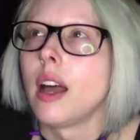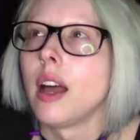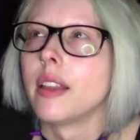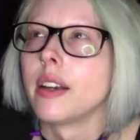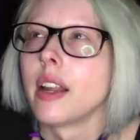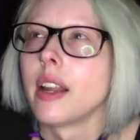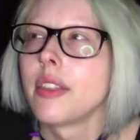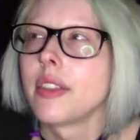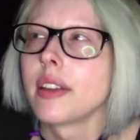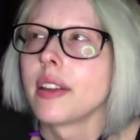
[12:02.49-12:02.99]

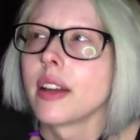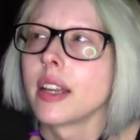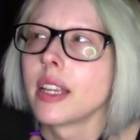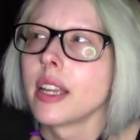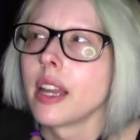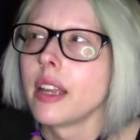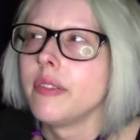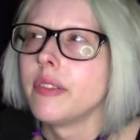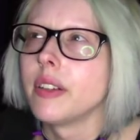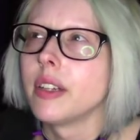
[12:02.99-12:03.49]
and I think I
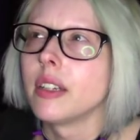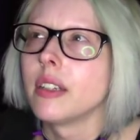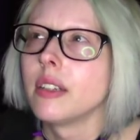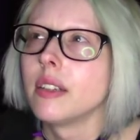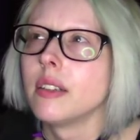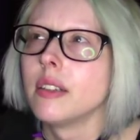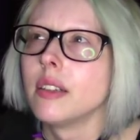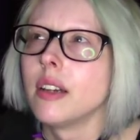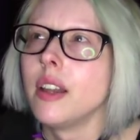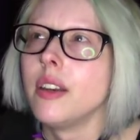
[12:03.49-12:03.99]
gave it
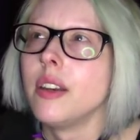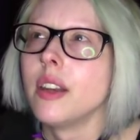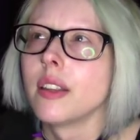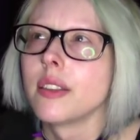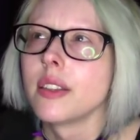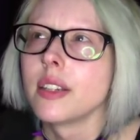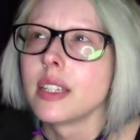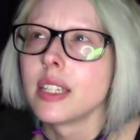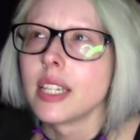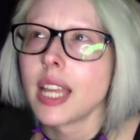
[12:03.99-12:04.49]

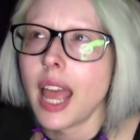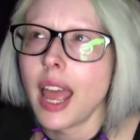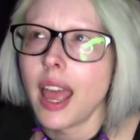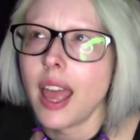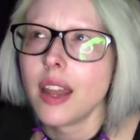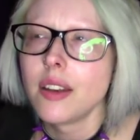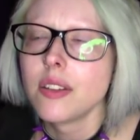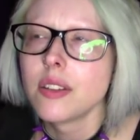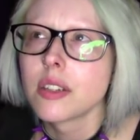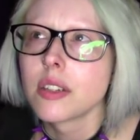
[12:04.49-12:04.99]
another
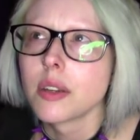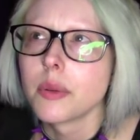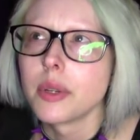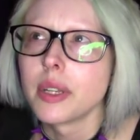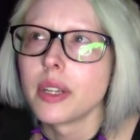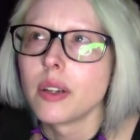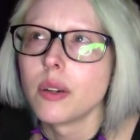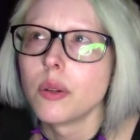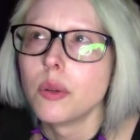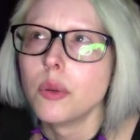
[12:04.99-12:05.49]
10, so
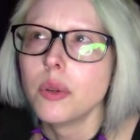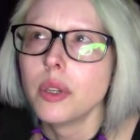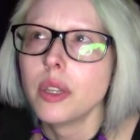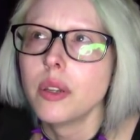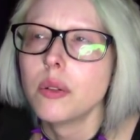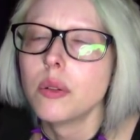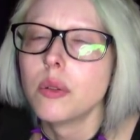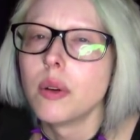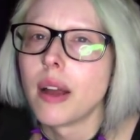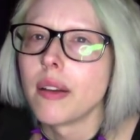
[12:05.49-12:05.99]
it all
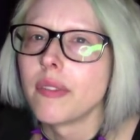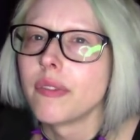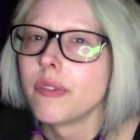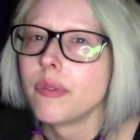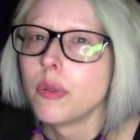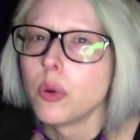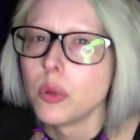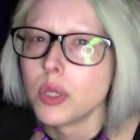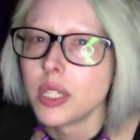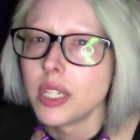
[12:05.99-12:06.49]
in all had
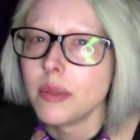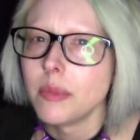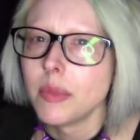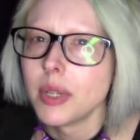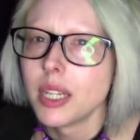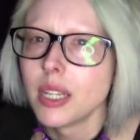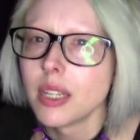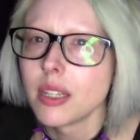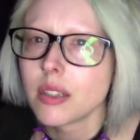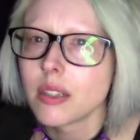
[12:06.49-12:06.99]
40
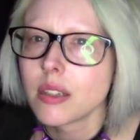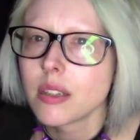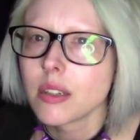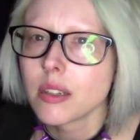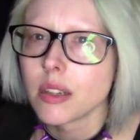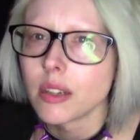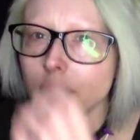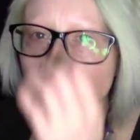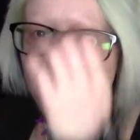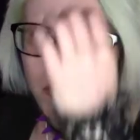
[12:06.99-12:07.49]

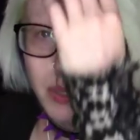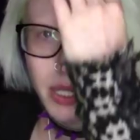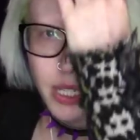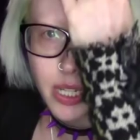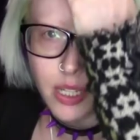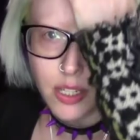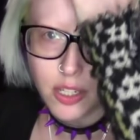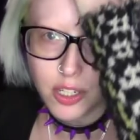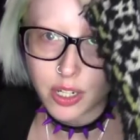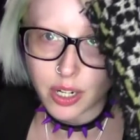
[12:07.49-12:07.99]
minutes of
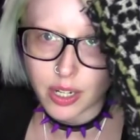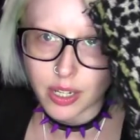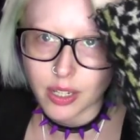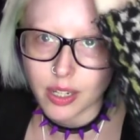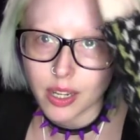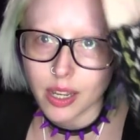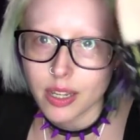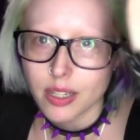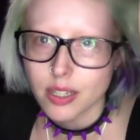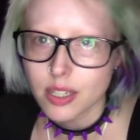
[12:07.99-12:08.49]
bleach, and
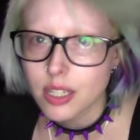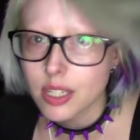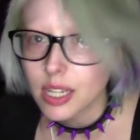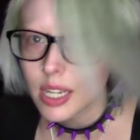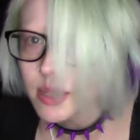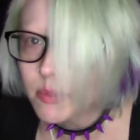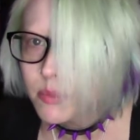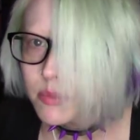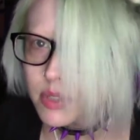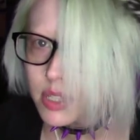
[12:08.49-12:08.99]
it
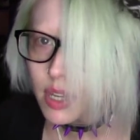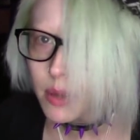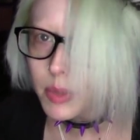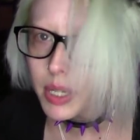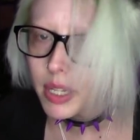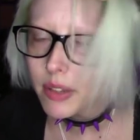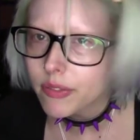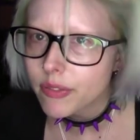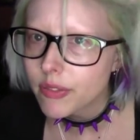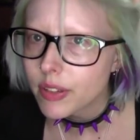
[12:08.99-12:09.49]
seems, I
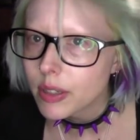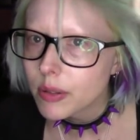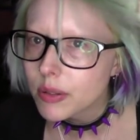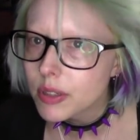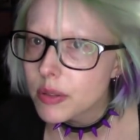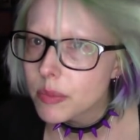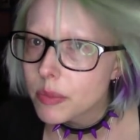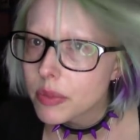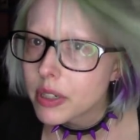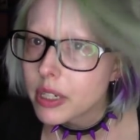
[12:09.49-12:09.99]
mean, it
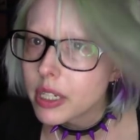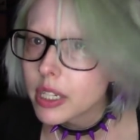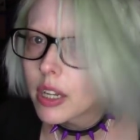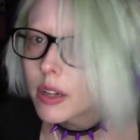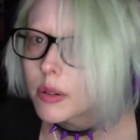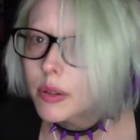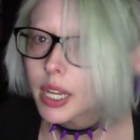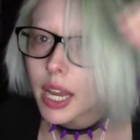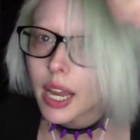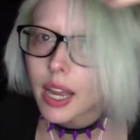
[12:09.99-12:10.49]
feels pretty
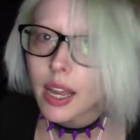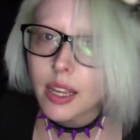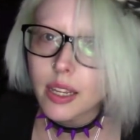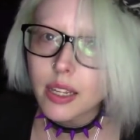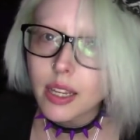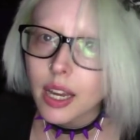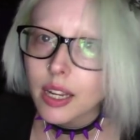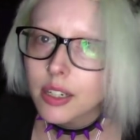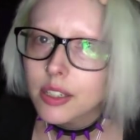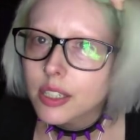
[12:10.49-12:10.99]

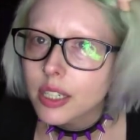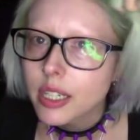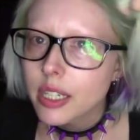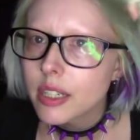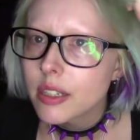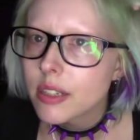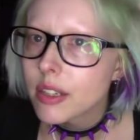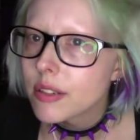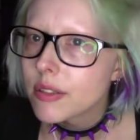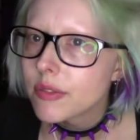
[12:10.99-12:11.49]
okay actually.
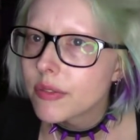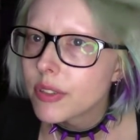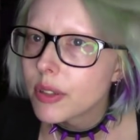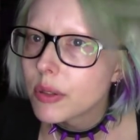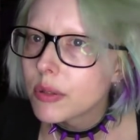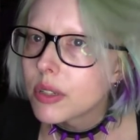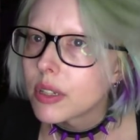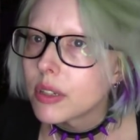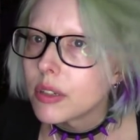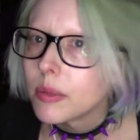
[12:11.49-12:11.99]
It doesn't
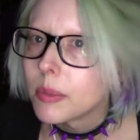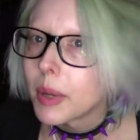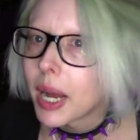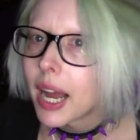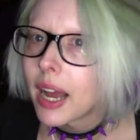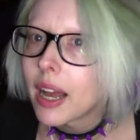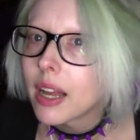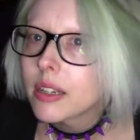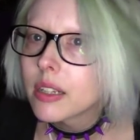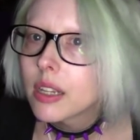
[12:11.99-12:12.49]
feel too
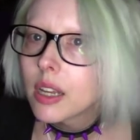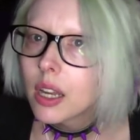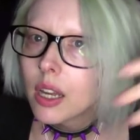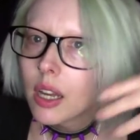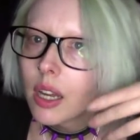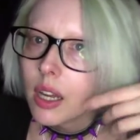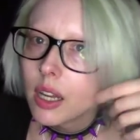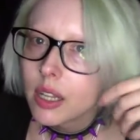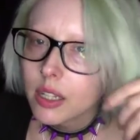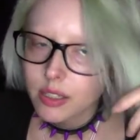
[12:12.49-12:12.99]
bad.
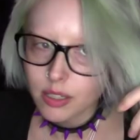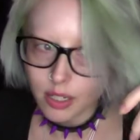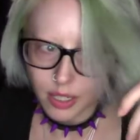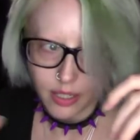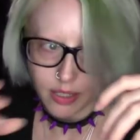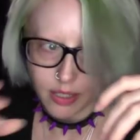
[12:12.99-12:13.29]
It's